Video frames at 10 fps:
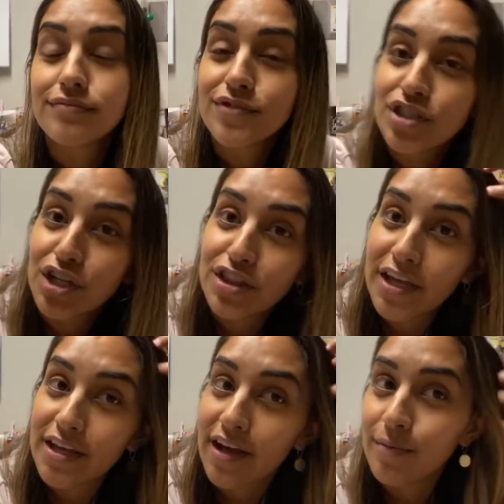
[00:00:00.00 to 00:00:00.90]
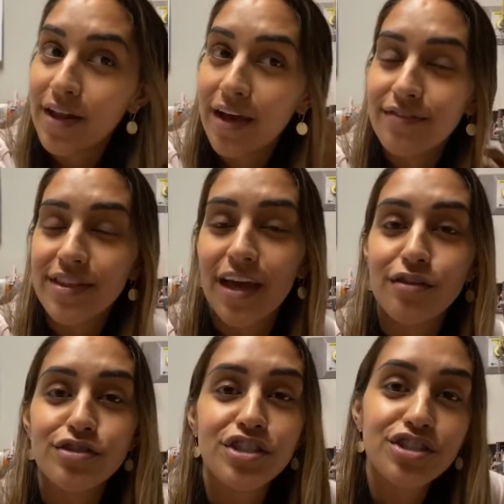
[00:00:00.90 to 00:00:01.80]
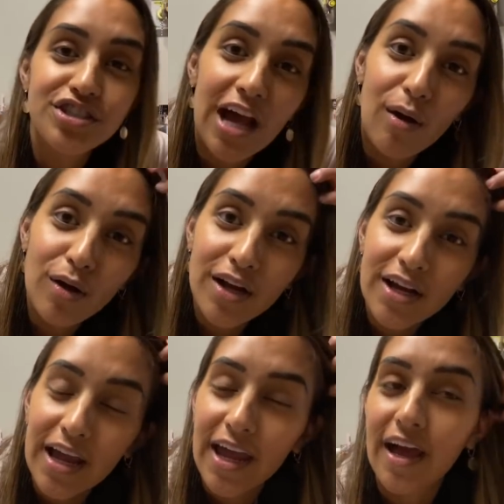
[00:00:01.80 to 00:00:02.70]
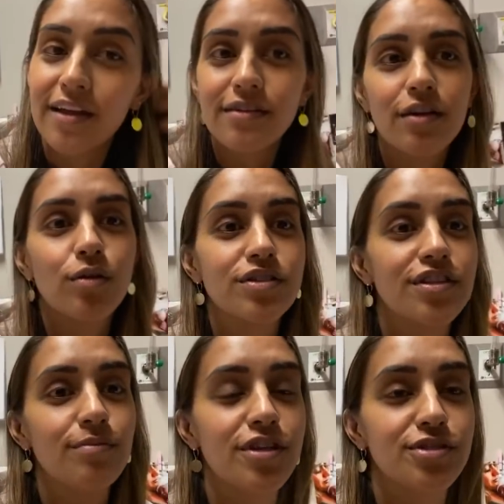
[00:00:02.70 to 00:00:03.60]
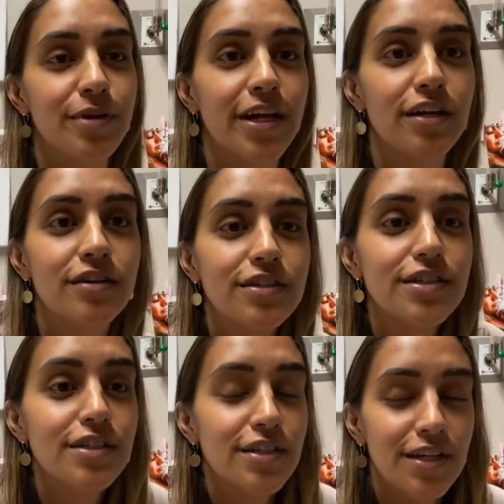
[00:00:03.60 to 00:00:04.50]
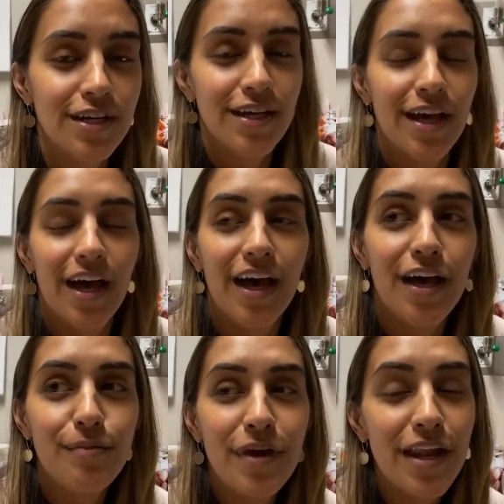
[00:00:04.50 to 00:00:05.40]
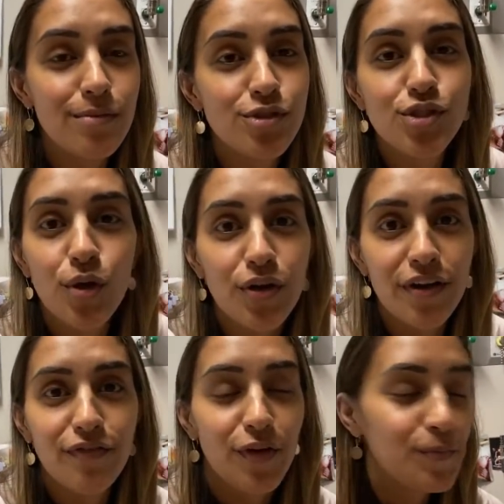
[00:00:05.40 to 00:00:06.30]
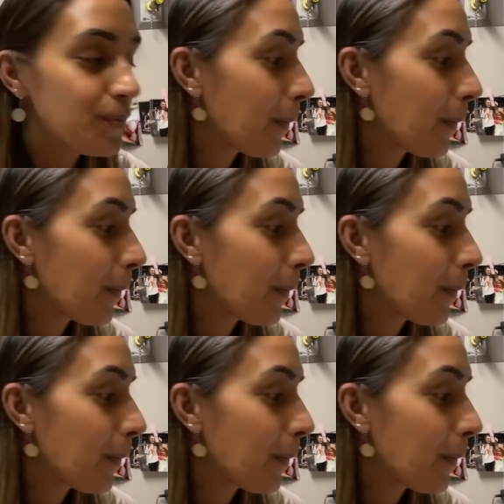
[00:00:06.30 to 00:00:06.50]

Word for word: It's a good thing. I've been having the energy to shower and, oh, stop touching my hair. Um, and I'm so grateful.